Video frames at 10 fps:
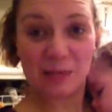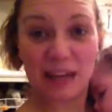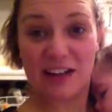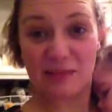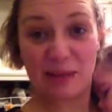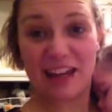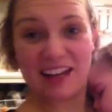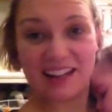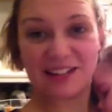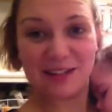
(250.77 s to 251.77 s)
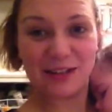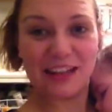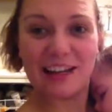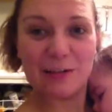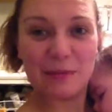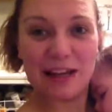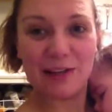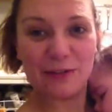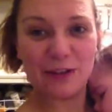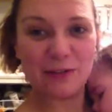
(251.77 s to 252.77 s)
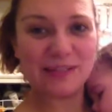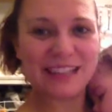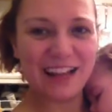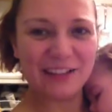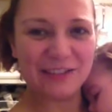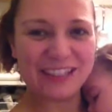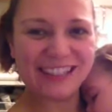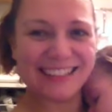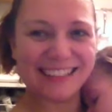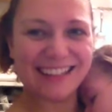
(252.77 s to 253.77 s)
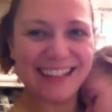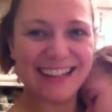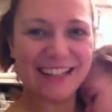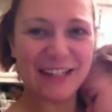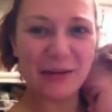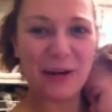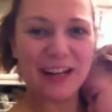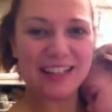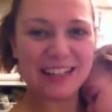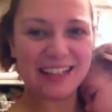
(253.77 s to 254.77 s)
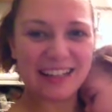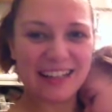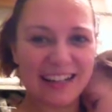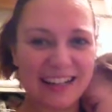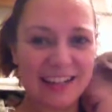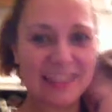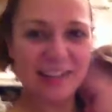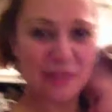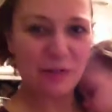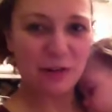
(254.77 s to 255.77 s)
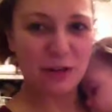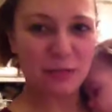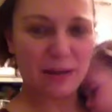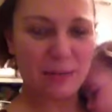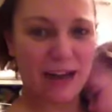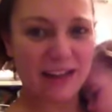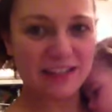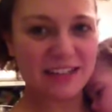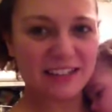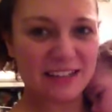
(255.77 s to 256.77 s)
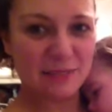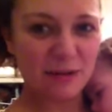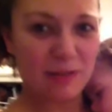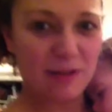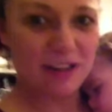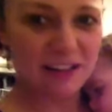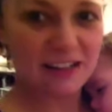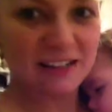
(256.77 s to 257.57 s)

me how to make it so that they could make it for themselves. So I succeeded with my pasta experiment.